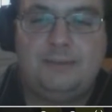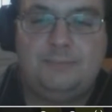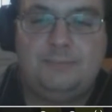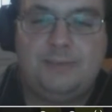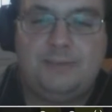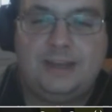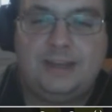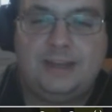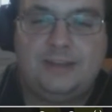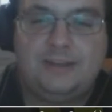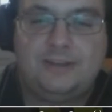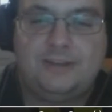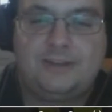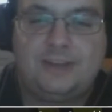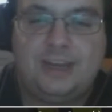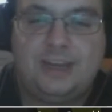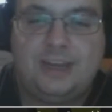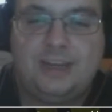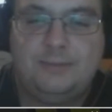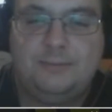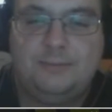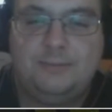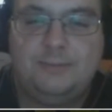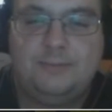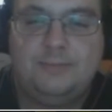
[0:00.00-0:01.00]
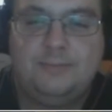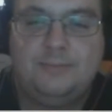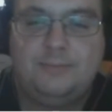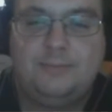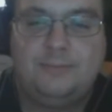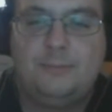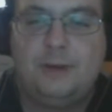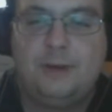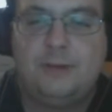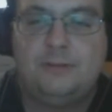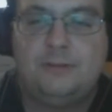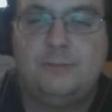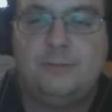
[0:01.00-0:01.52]
I played this
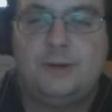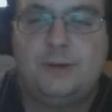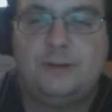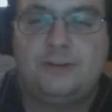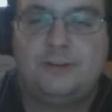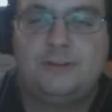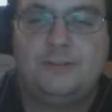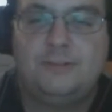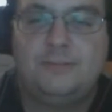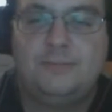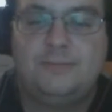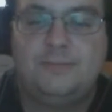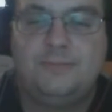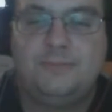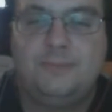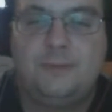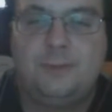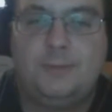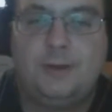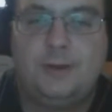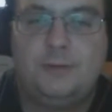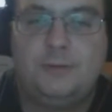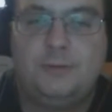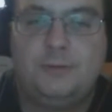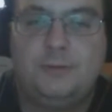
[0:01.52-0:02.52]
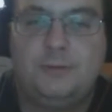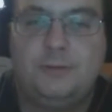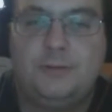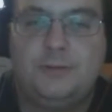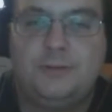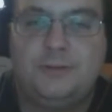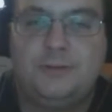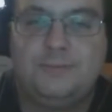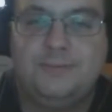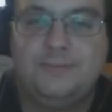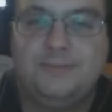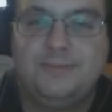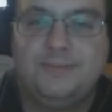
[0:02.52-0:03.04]
game way too much for my
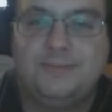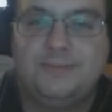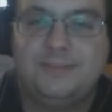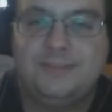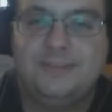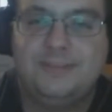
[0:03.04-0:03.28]
own good.